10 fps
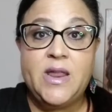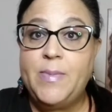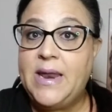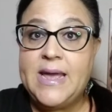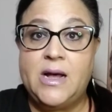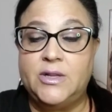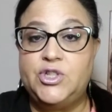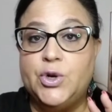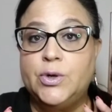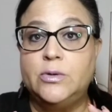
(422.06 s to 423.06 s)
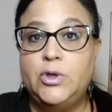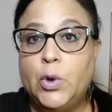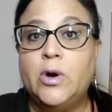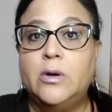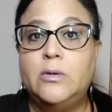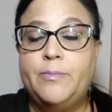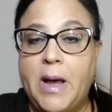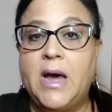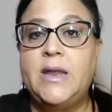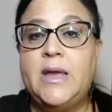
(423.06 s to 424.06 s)
anybody else. Your, your
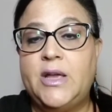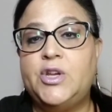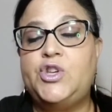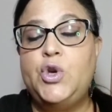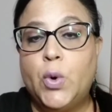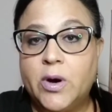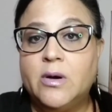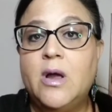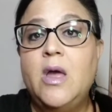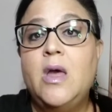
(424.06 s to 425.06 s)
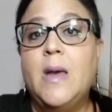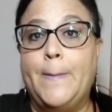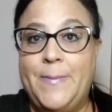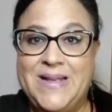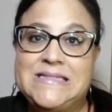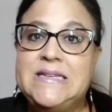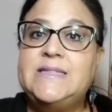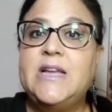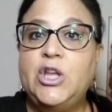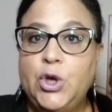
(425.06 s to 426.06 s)
body is your
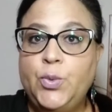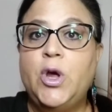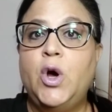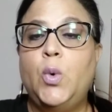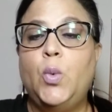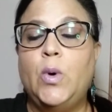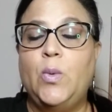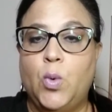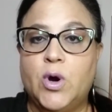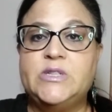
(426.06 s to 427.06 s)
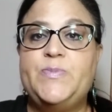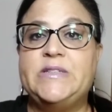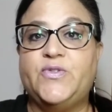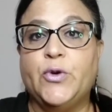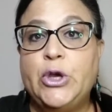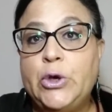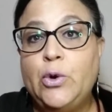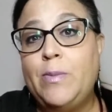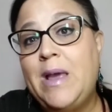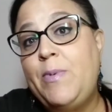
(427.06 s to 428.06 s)
business and you know what works best for
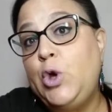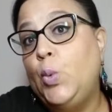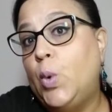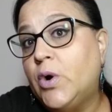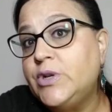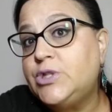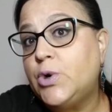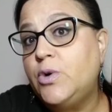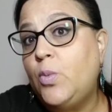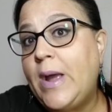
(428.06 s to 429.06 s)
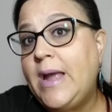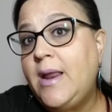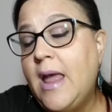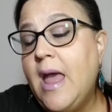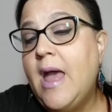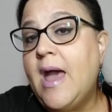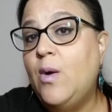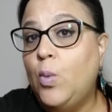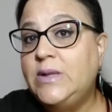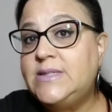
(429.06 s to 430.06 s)
you. Maybe you were a certain way weight
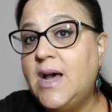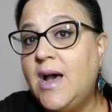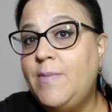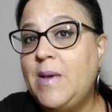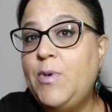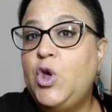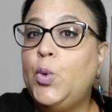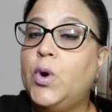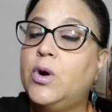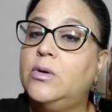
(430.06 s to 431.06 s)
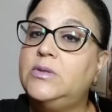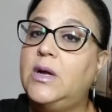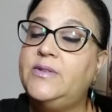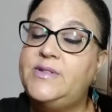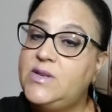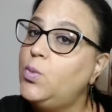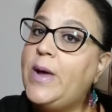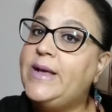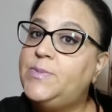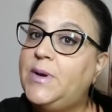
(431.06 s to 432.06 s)
at one time. Maybe you were didn't
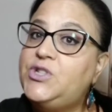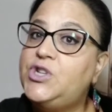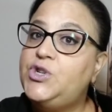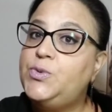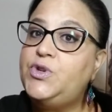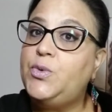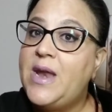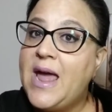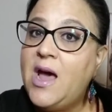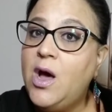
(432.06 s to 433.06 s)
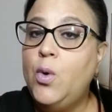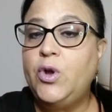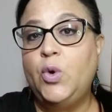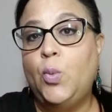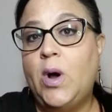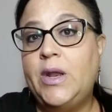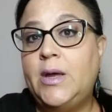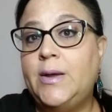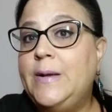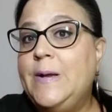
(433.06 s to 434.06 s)
weigh as much as you do now and you want
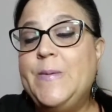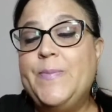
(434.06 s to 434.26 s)
to,